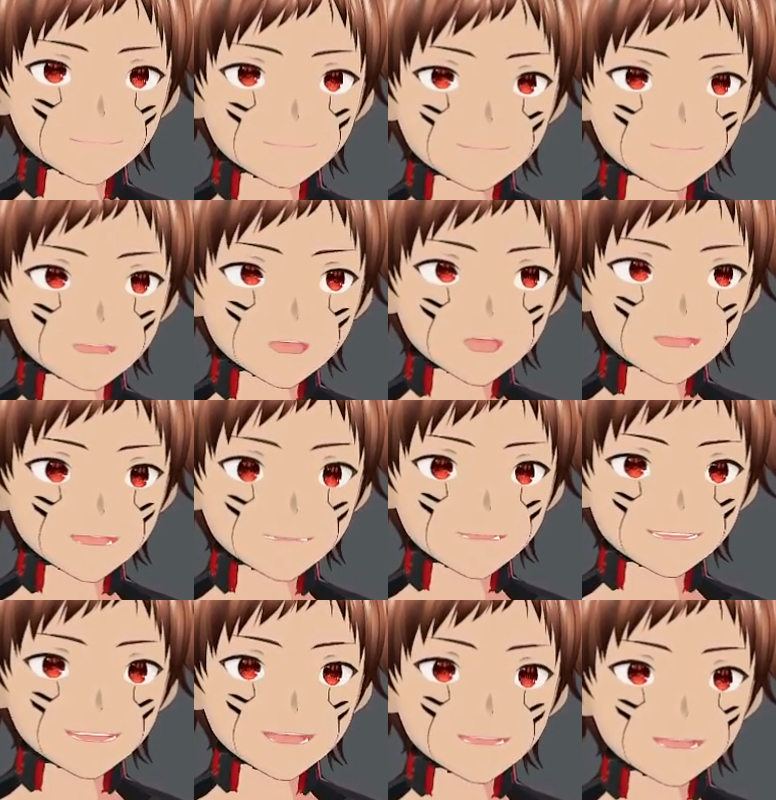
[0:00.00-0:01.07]
So if they
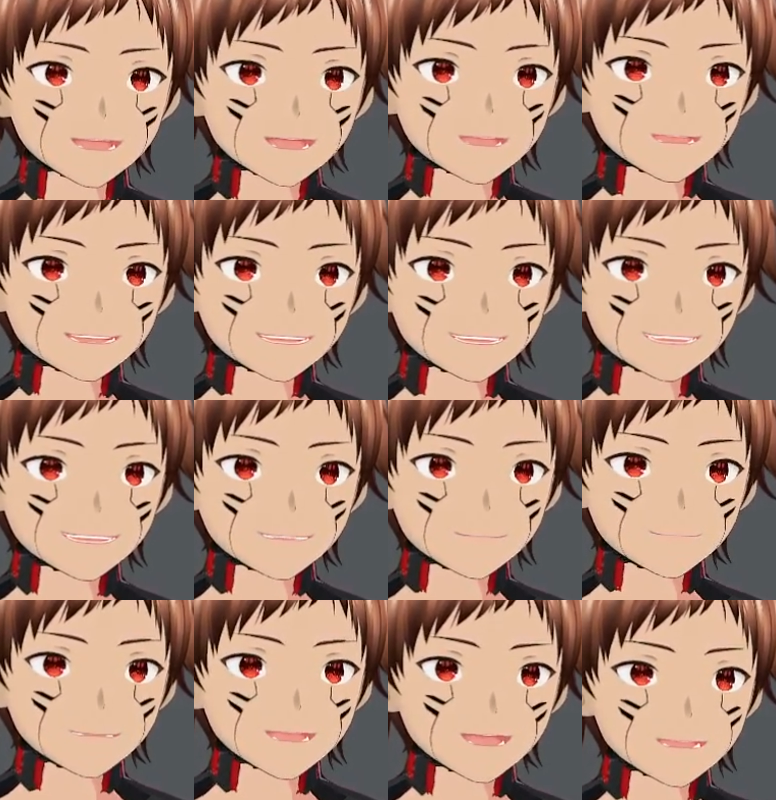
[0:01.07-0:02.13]
get a
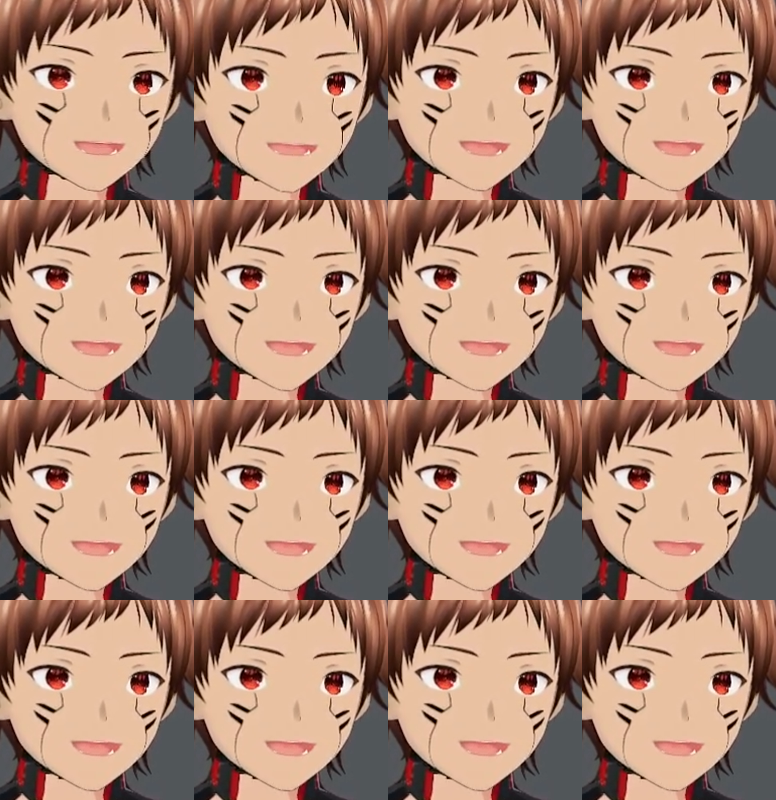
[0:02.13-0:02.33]
critical